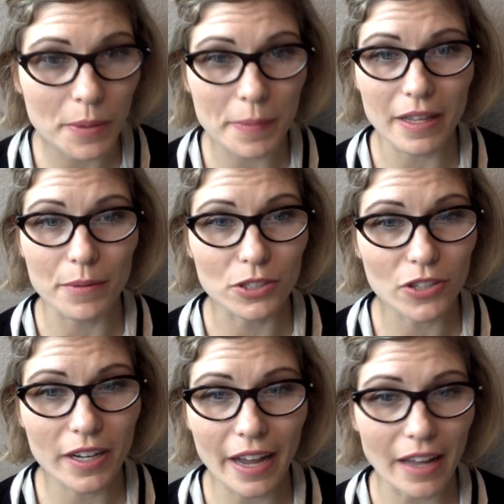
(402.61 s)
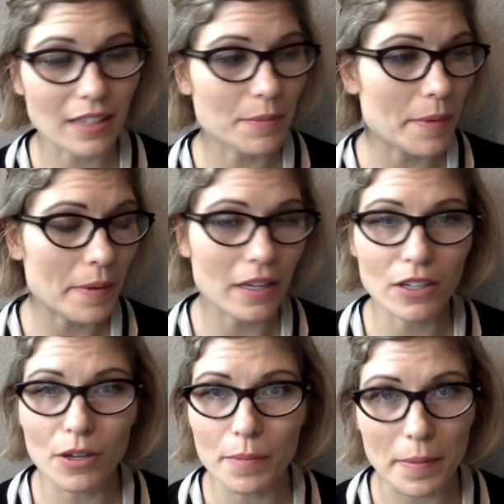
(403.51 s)
Maybe they were drug addicts.
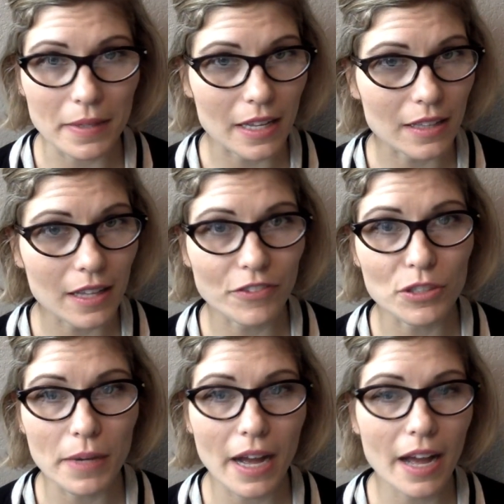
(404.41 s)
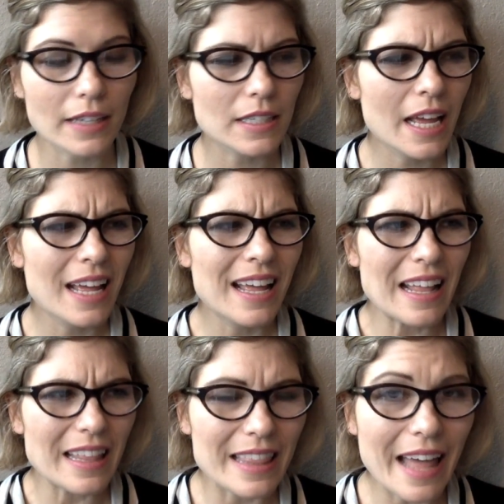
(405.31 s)
Maybe they left you behind.
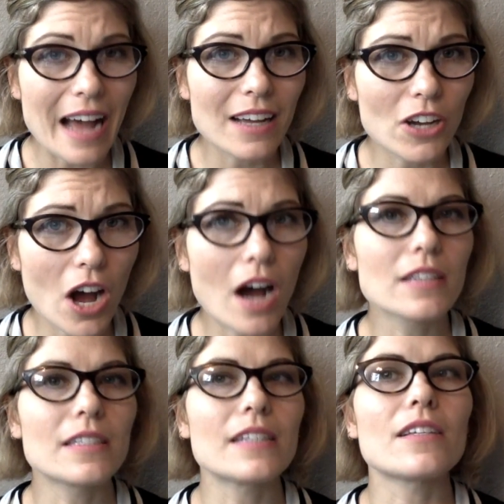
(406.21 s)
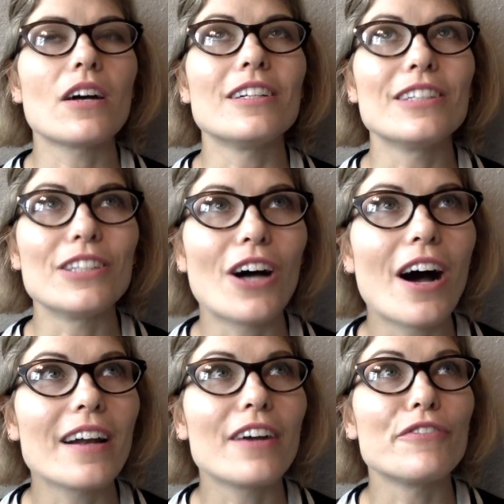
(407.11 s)
That causes a
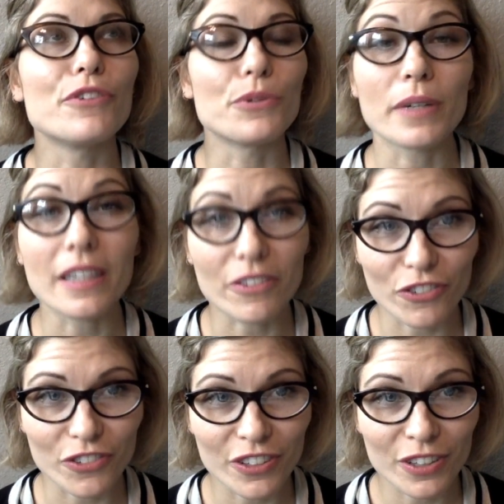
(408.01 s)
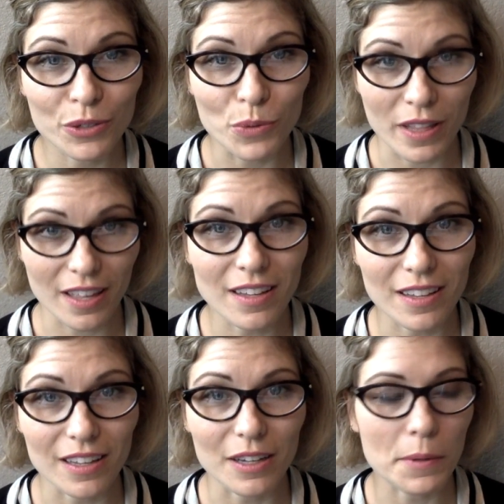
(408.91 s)
lot of grief within
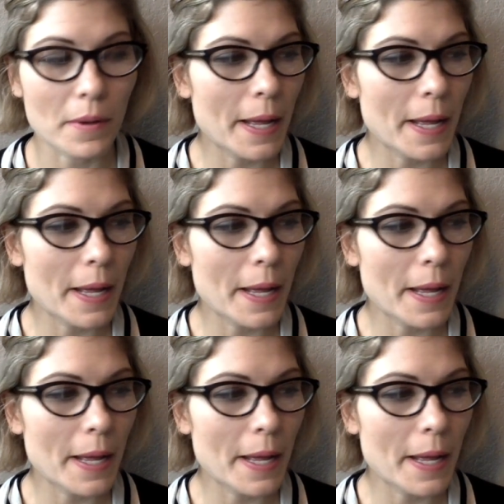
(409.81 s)
you.